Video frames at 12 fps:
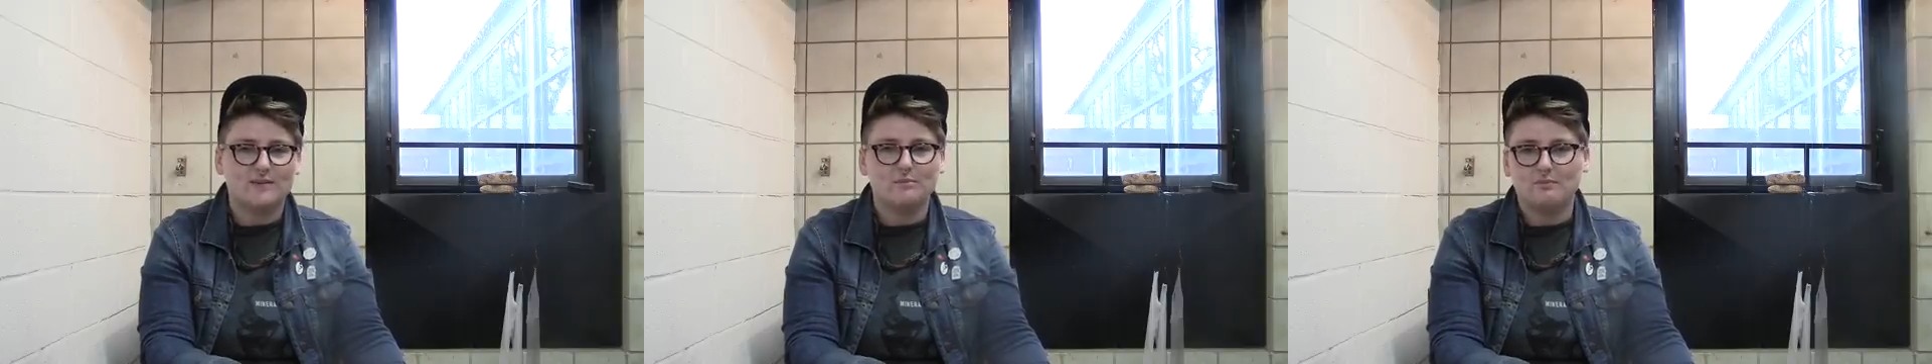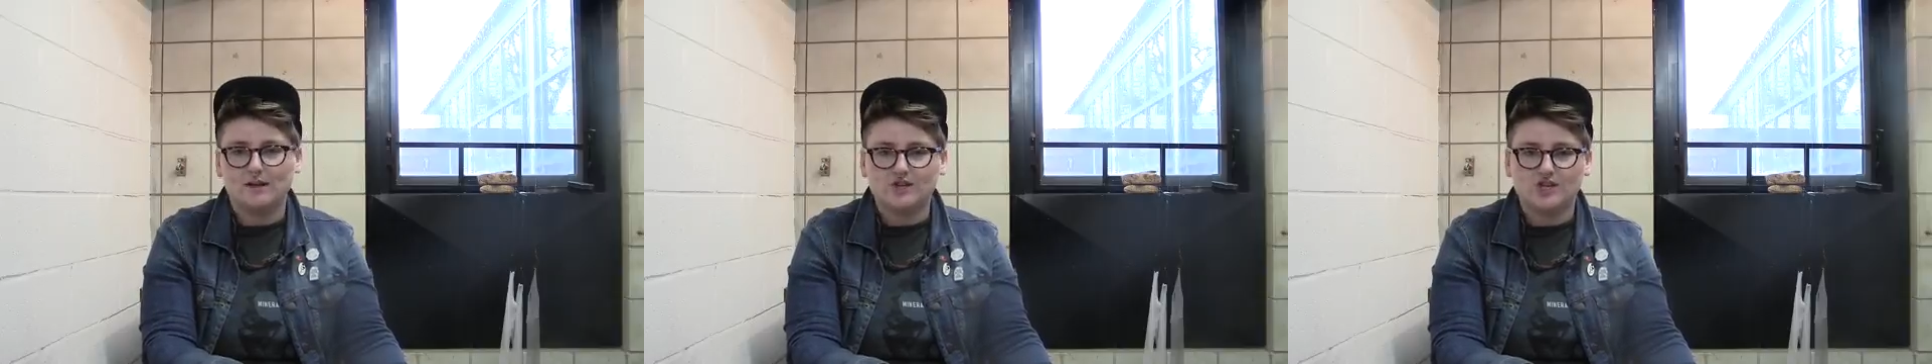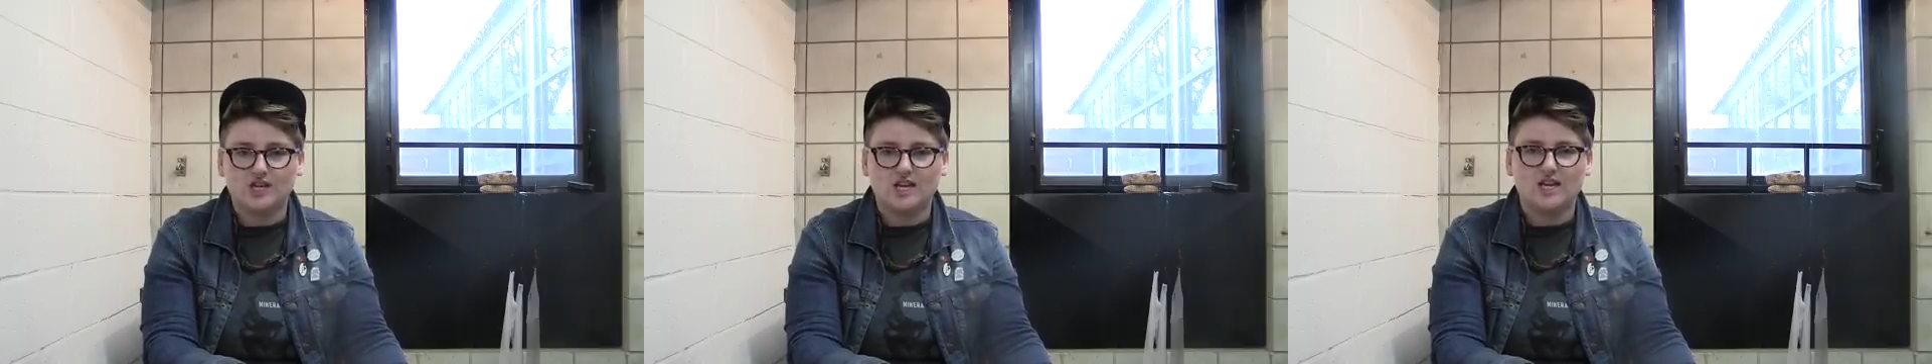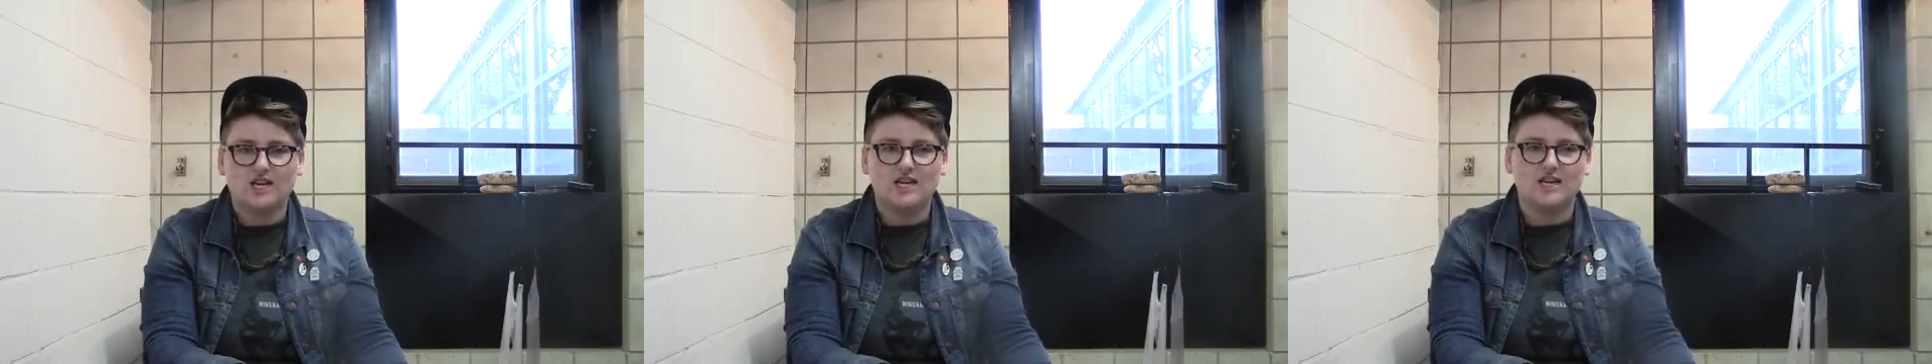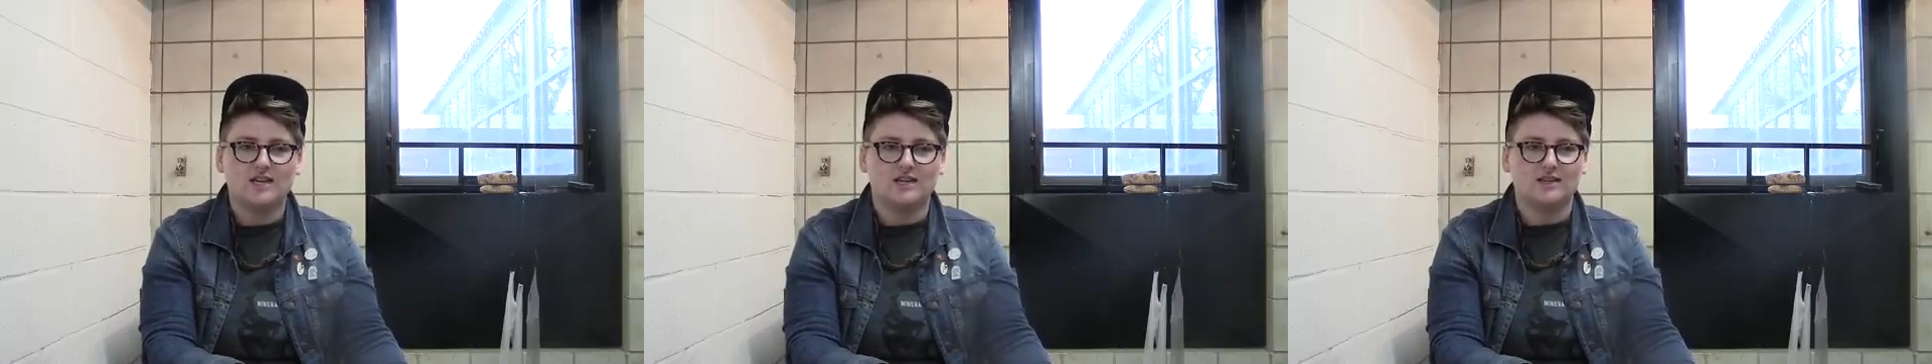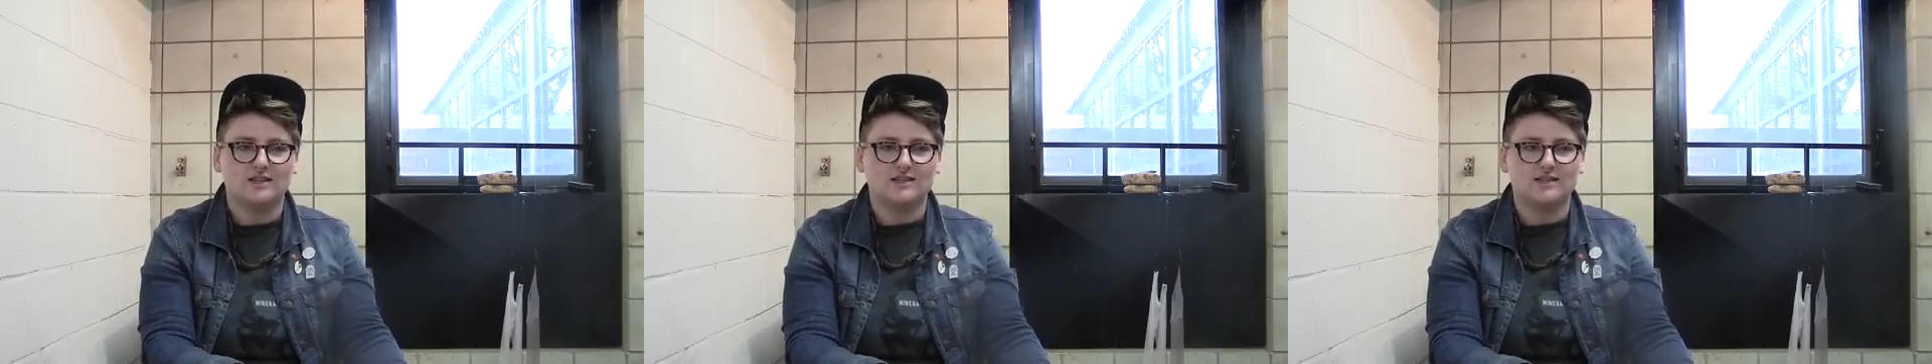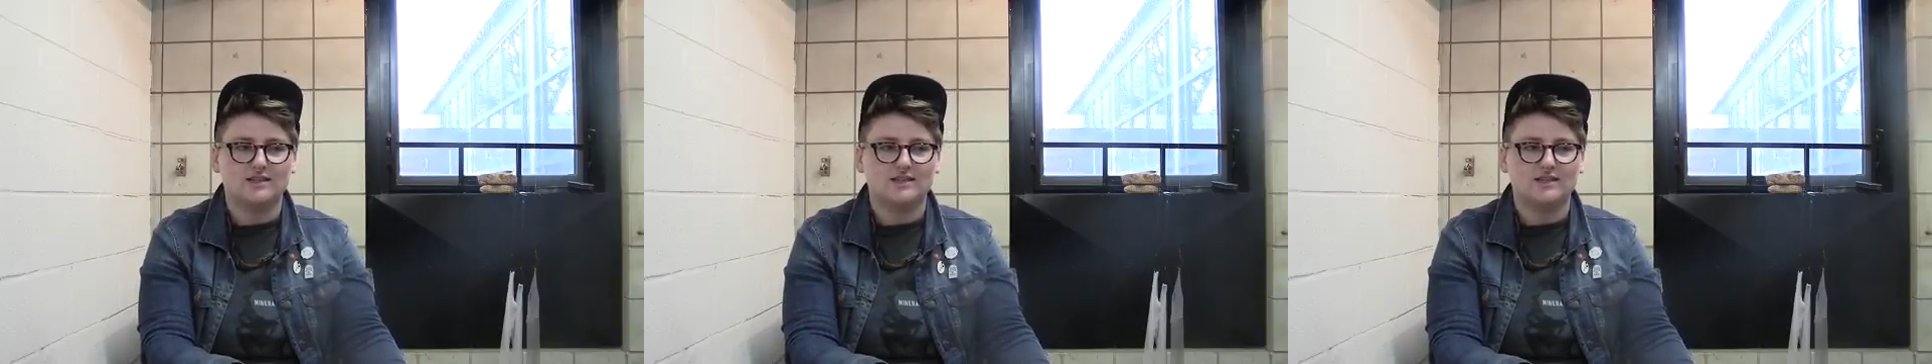and bitchy and